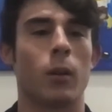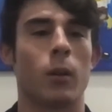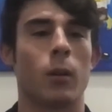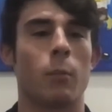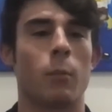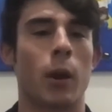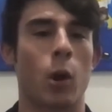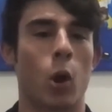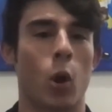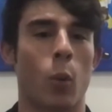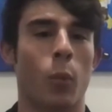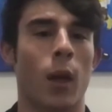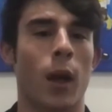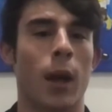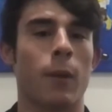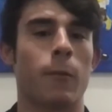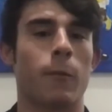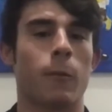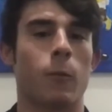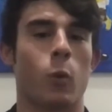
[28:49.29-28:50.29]
my home
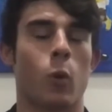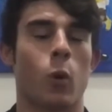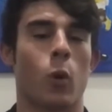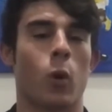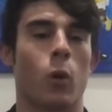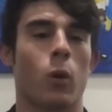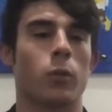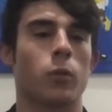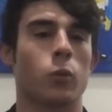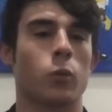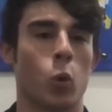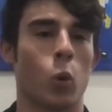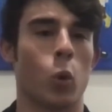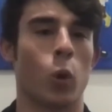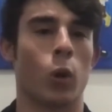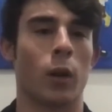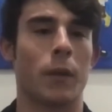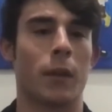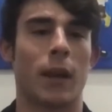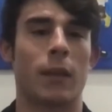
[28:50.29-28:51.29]
life or school or
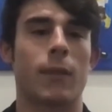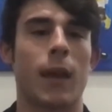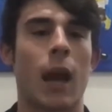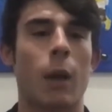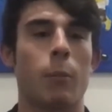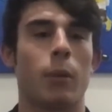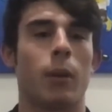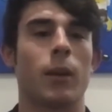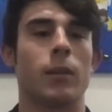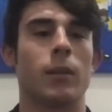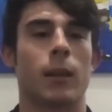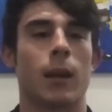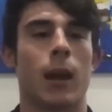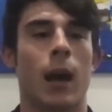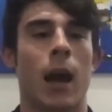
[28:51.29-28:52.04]
anything like that because